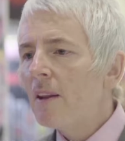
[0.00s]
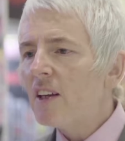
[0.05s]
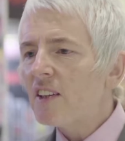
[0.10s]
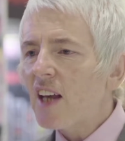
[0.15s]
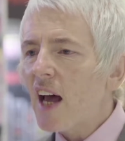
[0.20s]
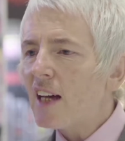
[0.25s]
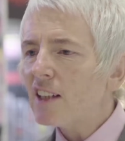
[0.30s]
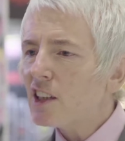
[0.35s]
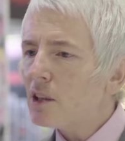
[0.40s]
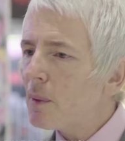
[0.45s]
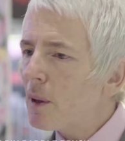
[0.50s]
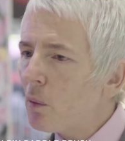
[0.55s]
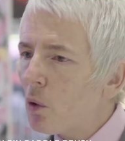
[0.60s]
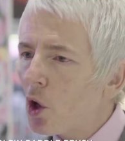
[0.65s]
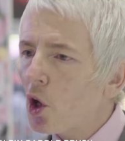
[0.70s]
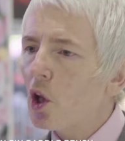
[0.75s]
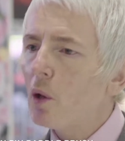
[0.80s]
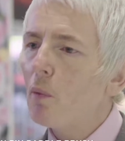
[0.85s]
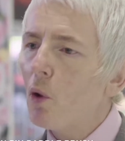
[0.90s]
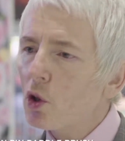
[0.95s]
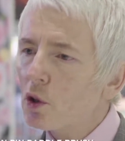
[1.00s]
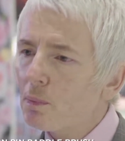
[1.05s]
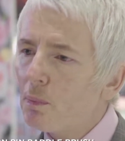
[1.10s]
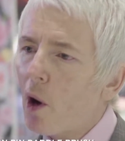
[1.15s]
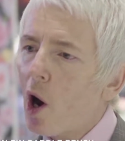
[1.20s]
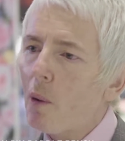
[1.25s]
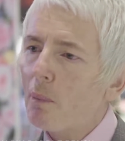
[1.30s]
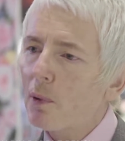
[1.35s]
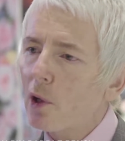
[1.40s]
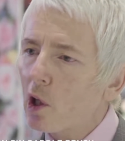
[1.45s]
This has to be one of the most
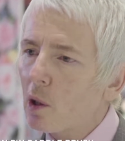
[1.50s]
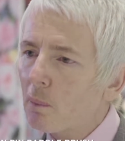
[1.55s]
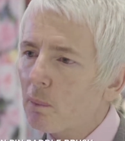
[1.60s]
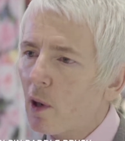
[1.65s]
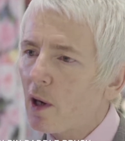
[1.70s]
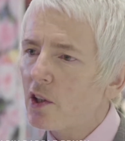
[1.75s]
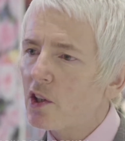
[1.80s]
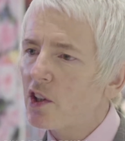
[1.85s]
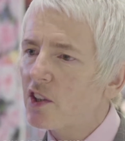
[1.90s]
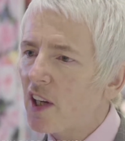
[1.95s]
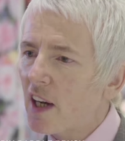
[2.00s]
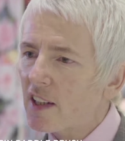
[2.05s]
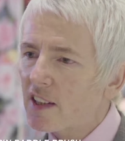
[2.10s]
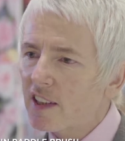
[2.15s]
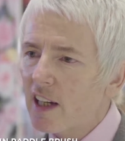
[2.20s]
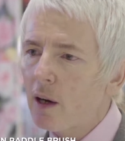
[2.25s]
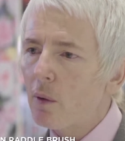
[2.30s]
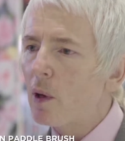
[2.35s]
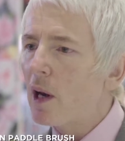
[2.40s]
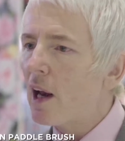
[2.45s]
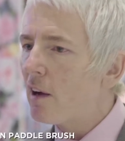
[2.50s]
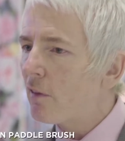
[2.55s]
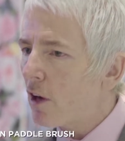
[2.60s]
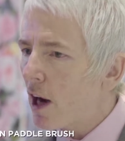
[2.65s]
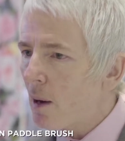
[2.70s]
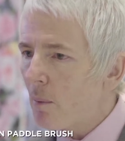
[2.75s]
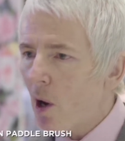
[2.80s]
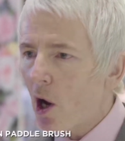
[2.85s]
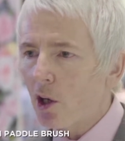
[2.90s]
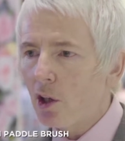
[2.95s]
popular brushes I see whenever
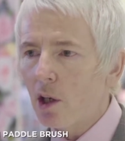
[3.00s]
I'm out